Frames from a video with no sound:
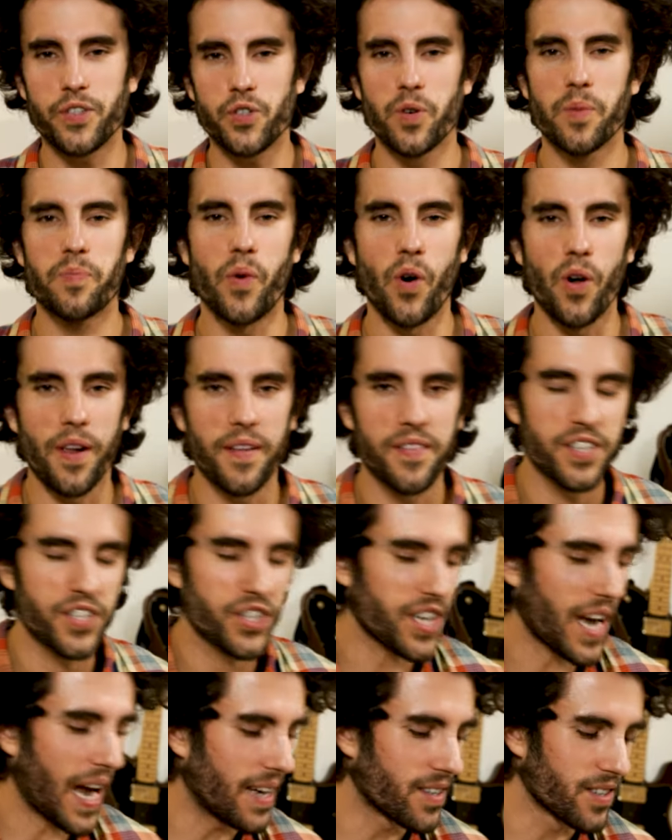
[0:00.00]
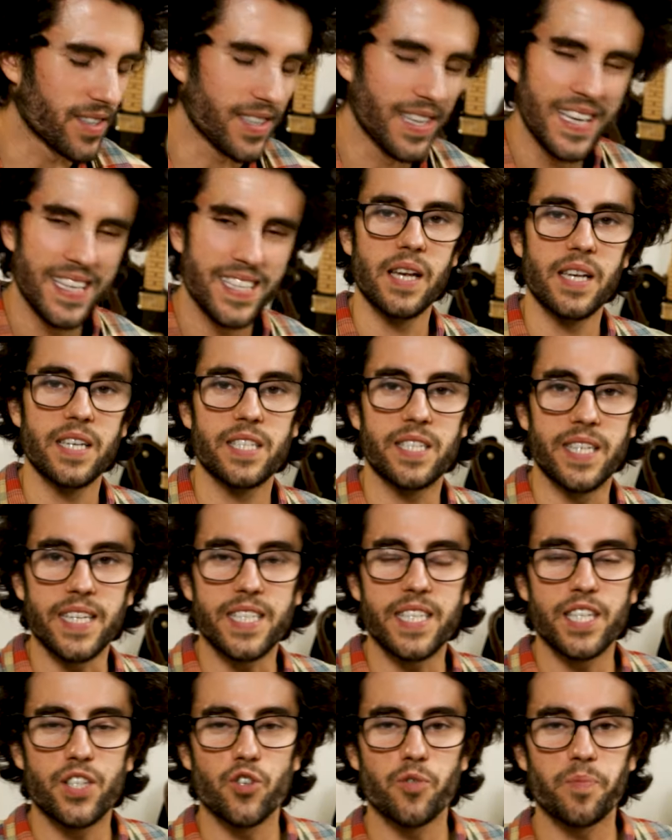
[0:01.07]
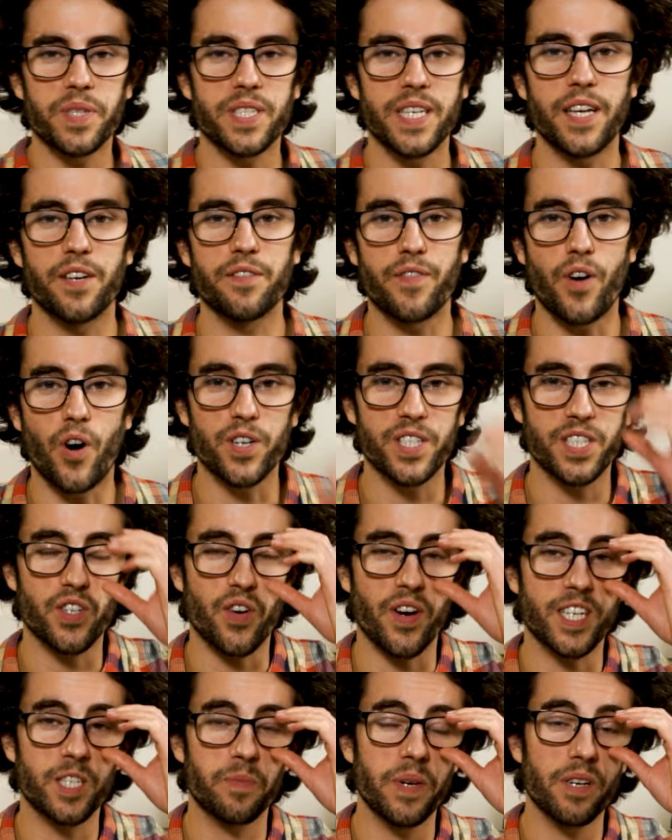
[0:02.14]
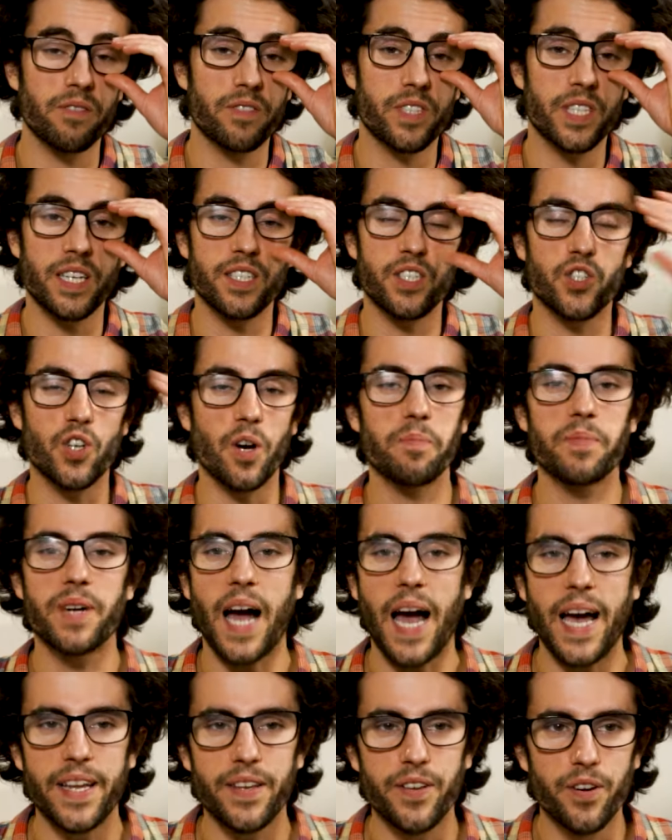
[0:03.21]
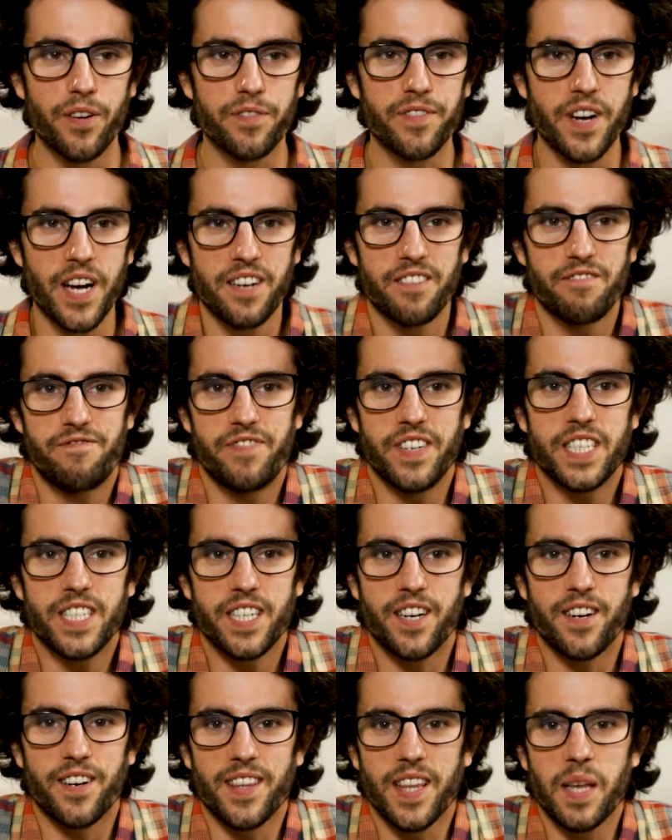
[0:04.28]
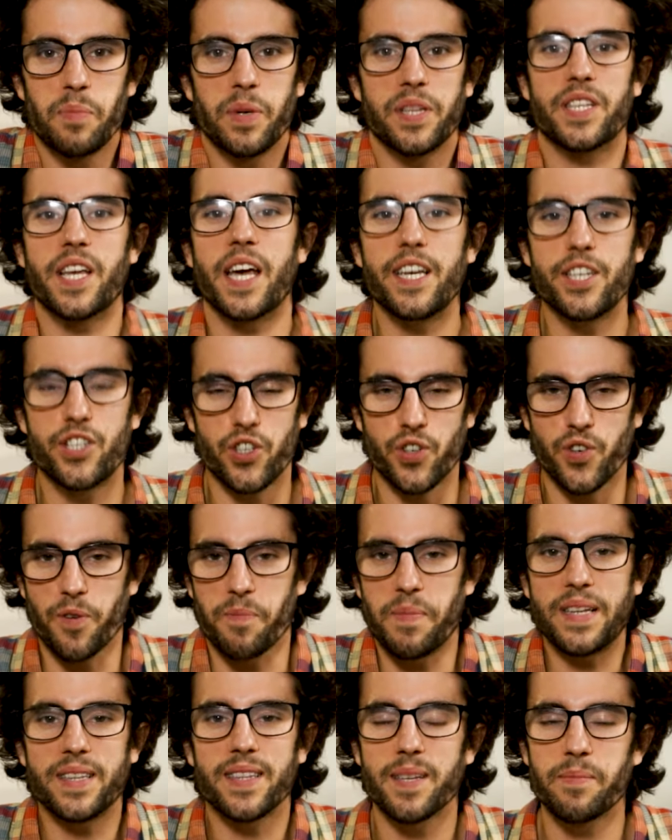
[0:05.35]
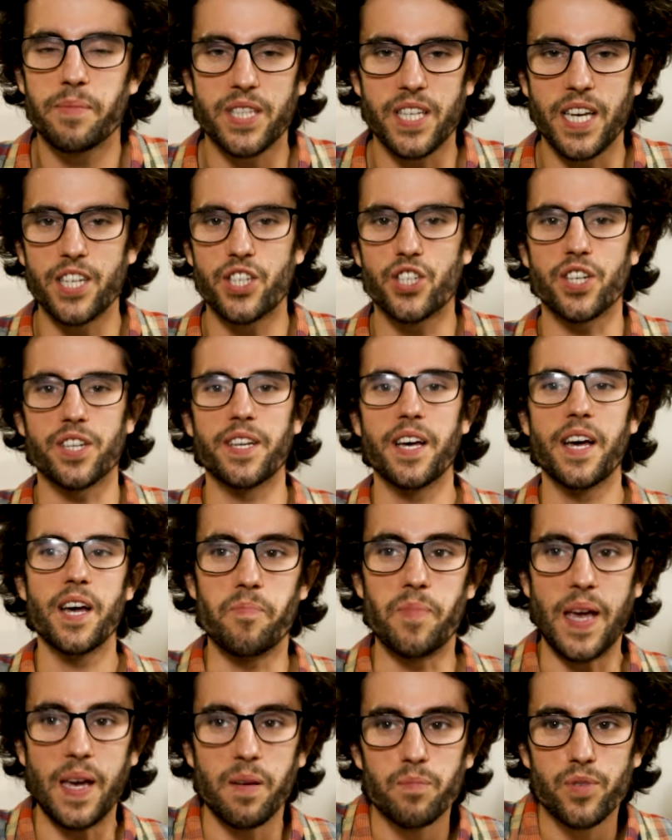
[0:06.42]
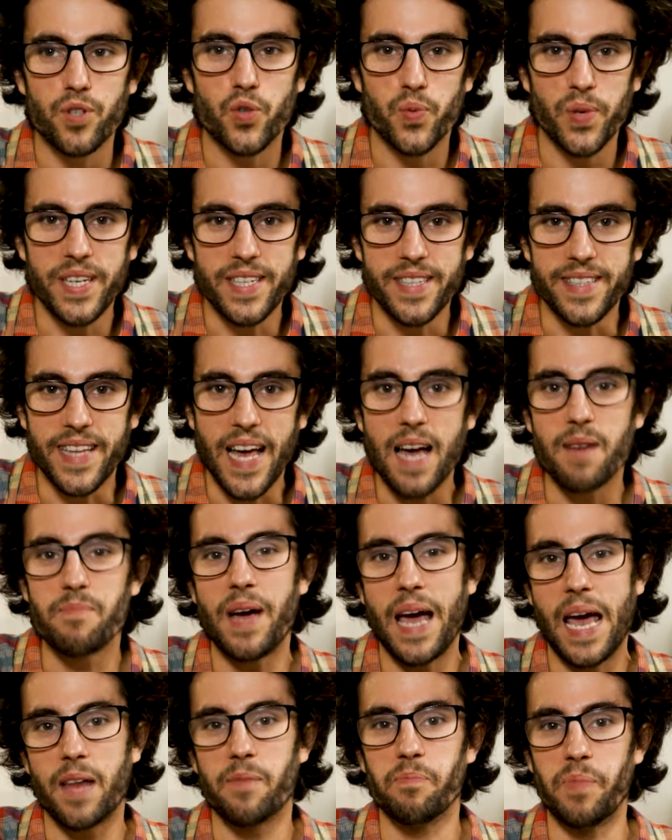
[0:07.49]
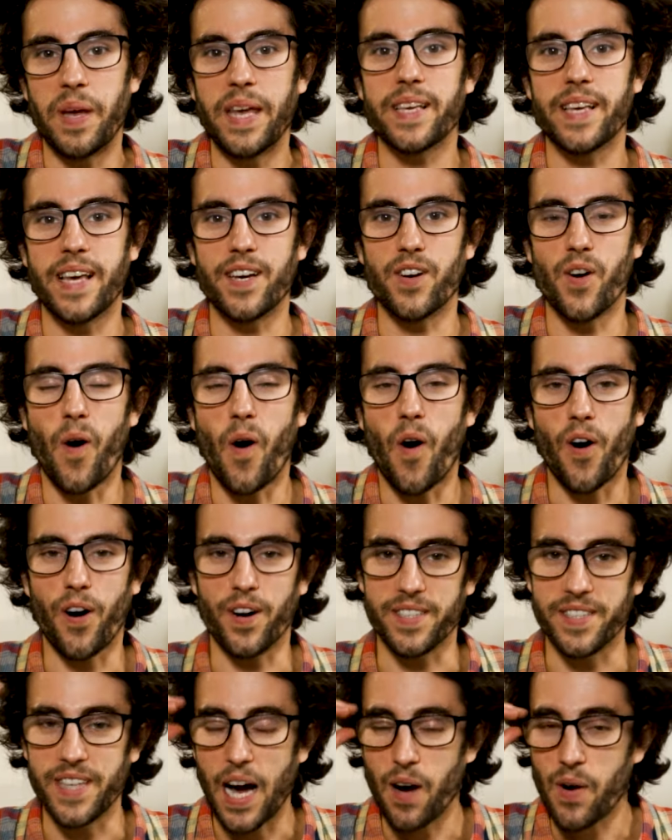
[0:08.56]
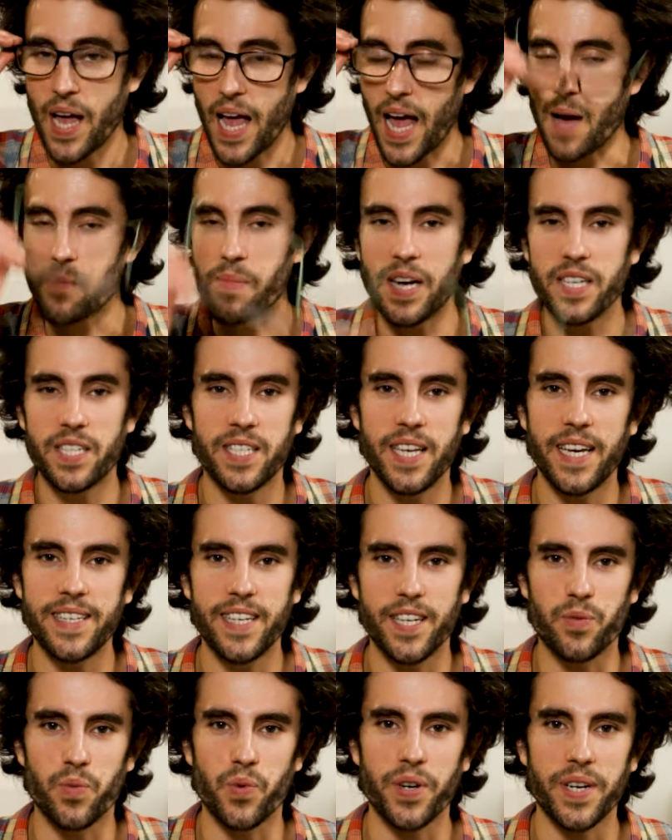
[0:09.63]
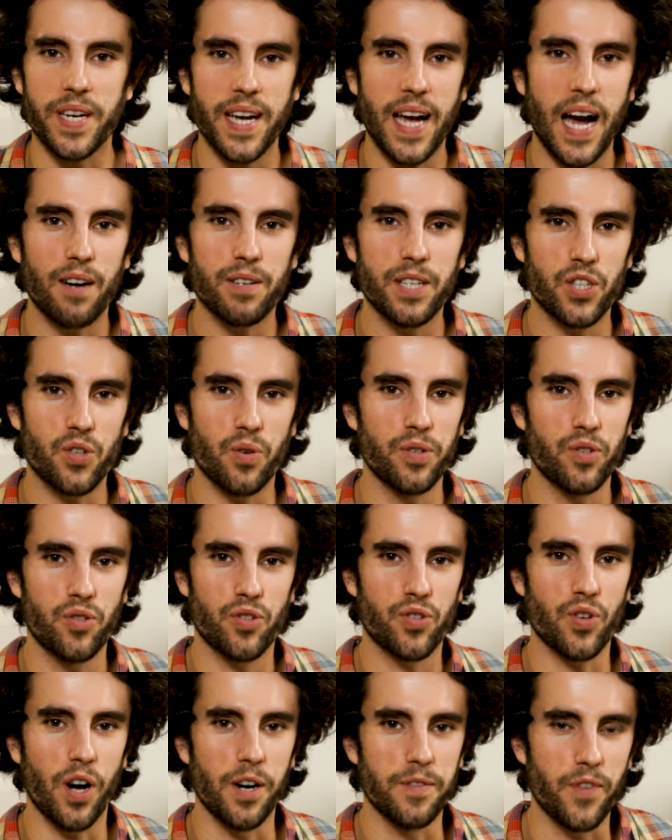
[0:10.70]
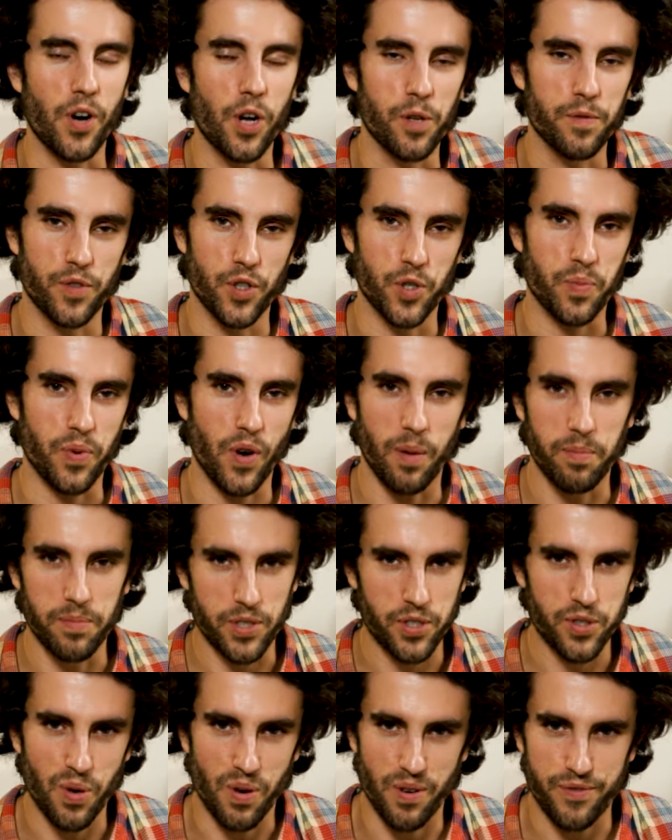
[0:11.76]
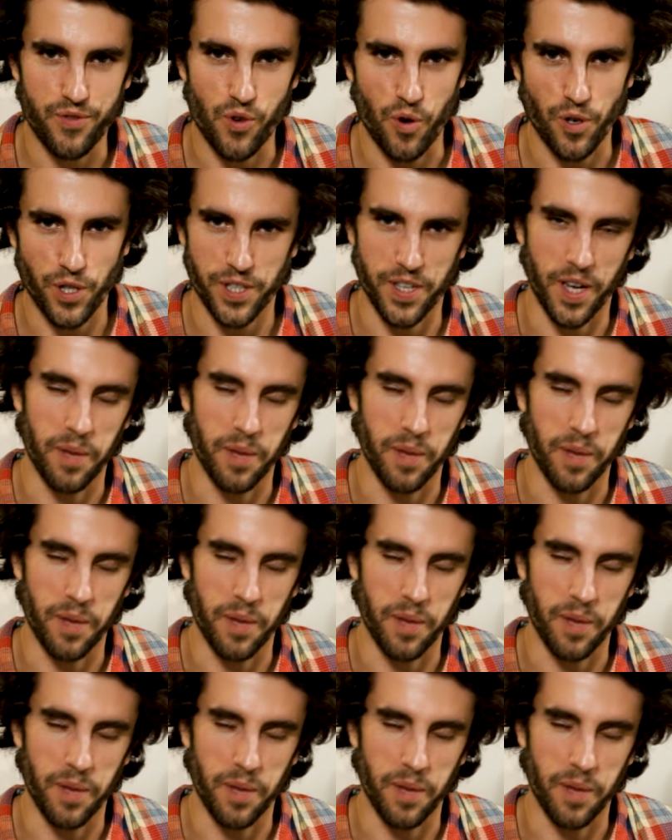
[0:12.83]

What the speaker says: to a poll on the channel, 62% of artists are experiencing some kind of physical limitation or mental limitation in between them and making art. Now, am I saying that working out is going to solve all of those problems? No, of course